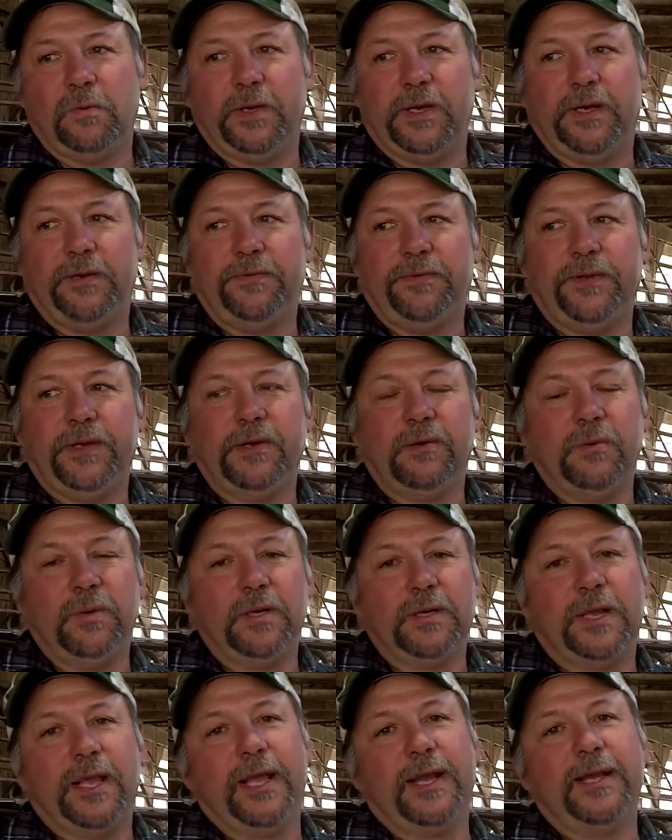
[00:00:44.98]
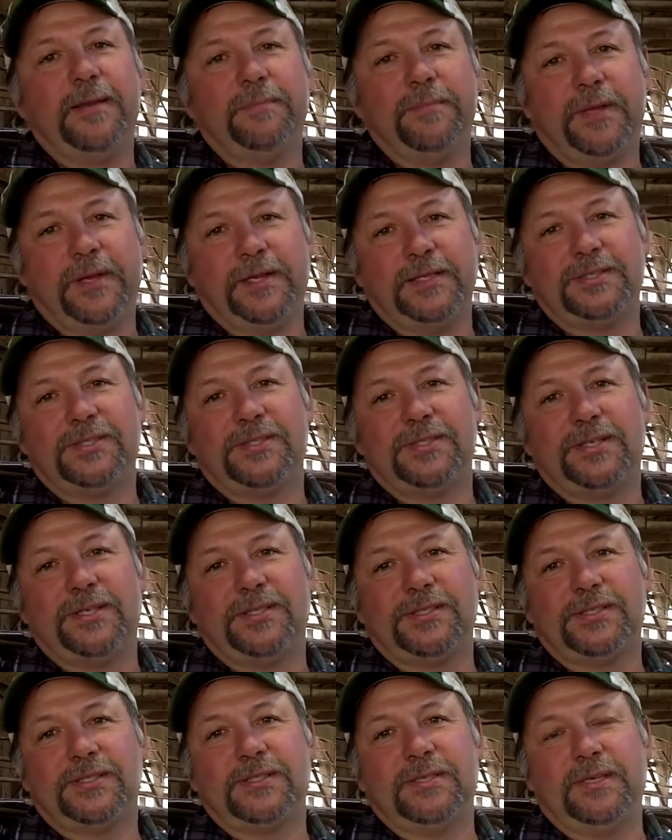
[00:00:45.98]
we feel we'll get it, but it's
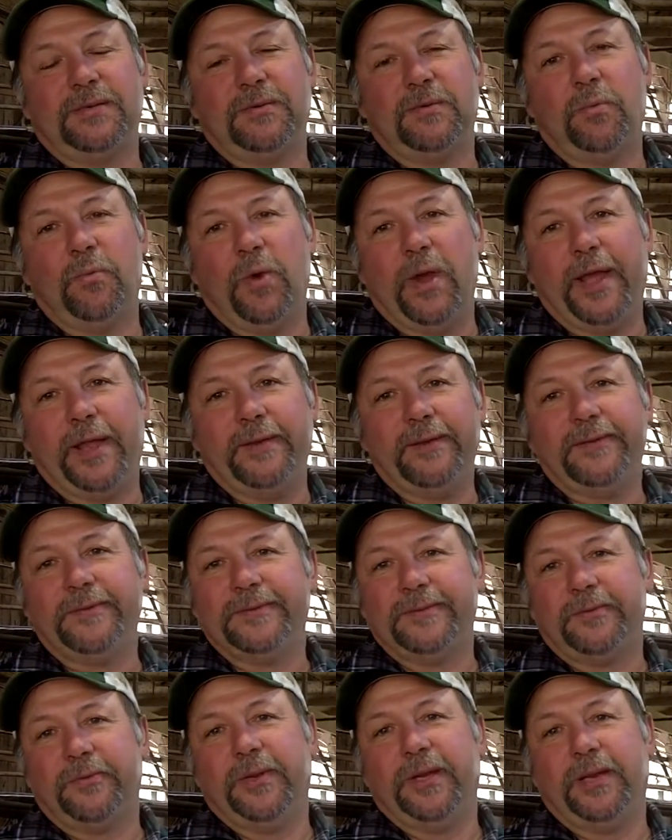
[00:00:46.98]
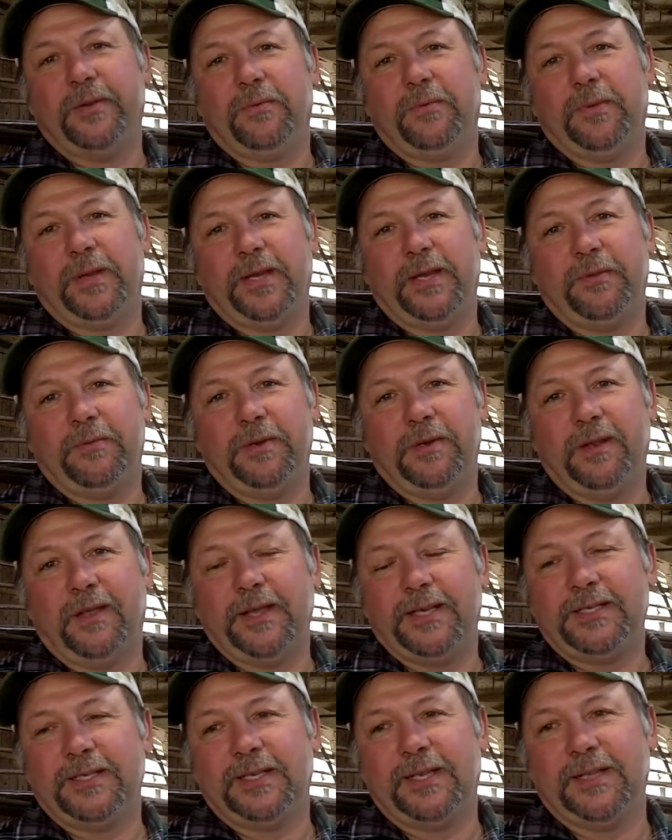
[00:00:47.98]
just when we would
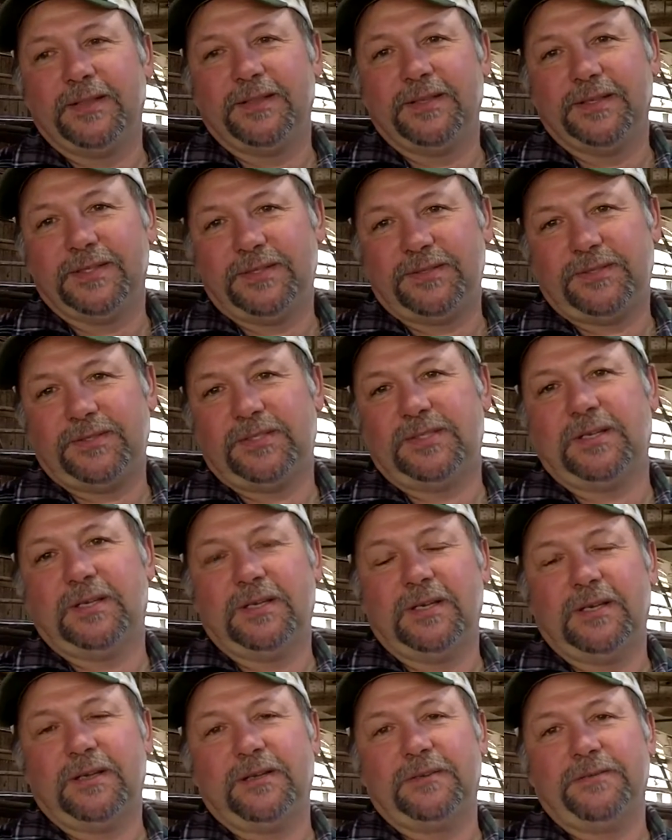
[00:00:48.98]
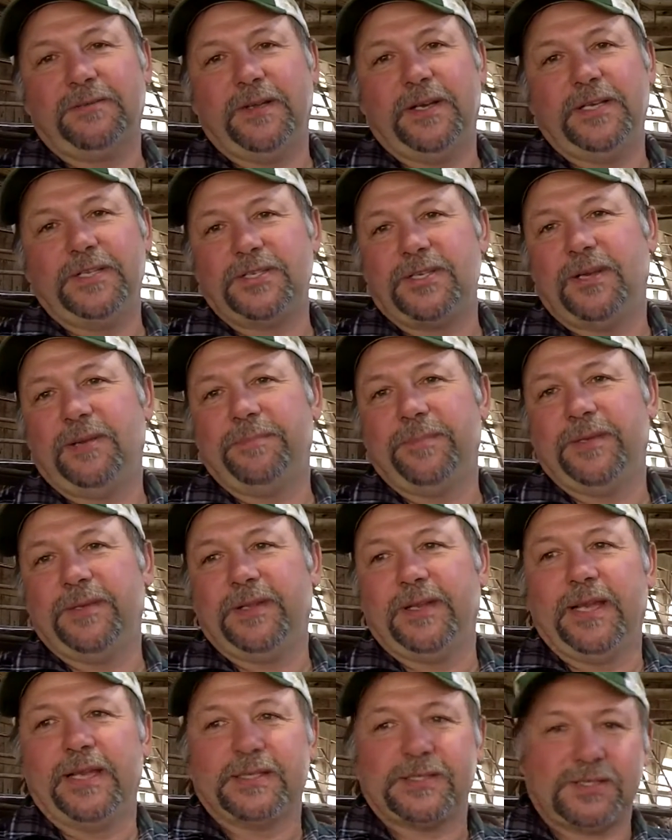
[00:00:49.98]
like to get this finished up in
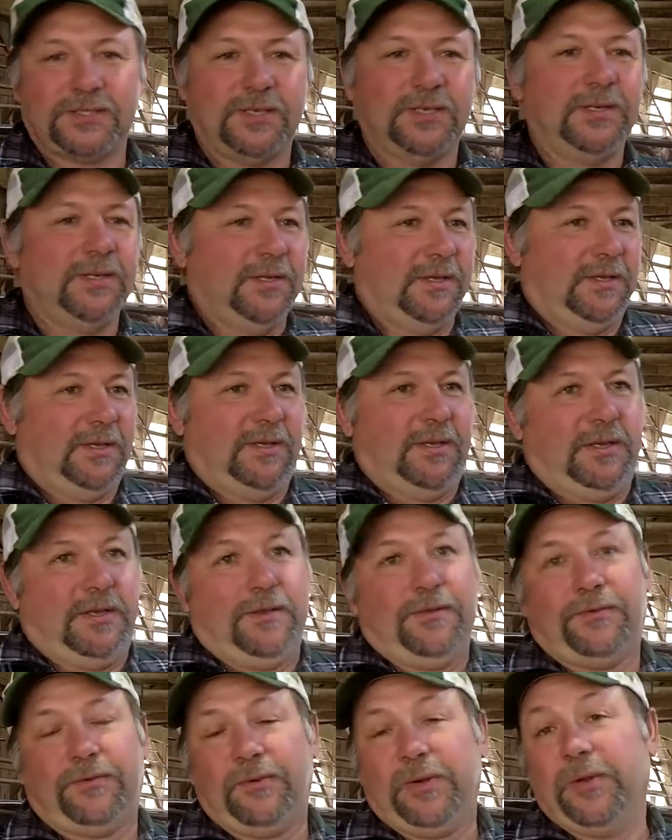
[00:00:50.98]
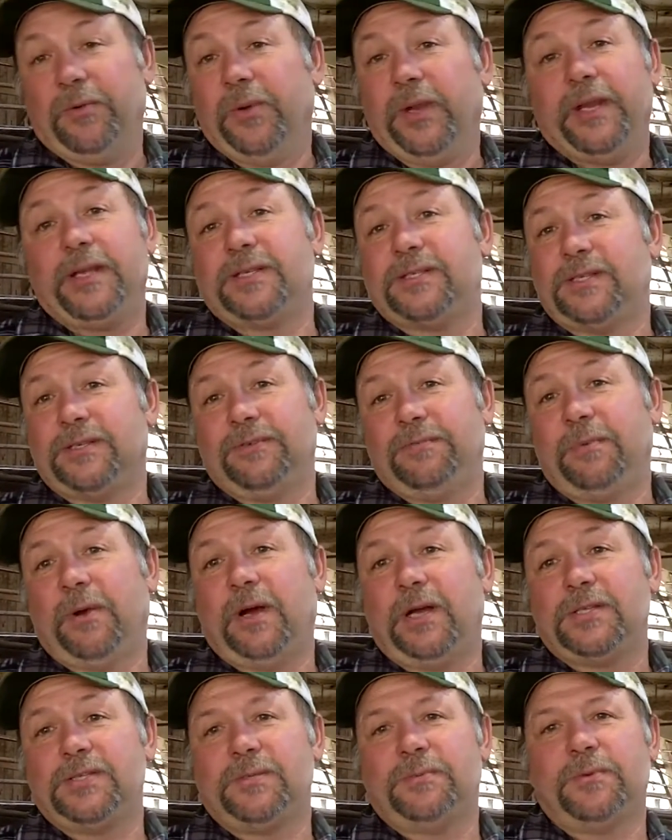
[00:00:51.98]
the next 3 weeks if
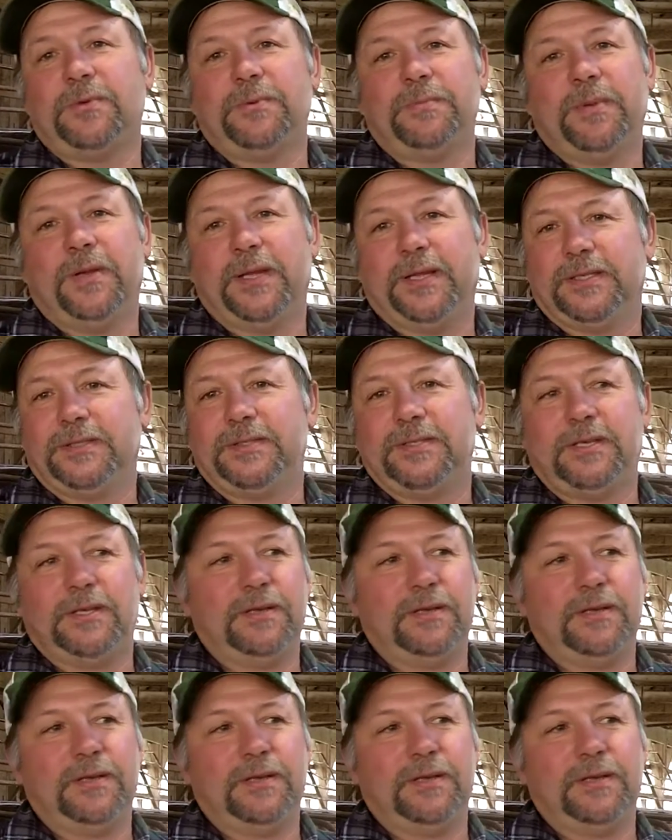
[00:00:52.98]
possible, but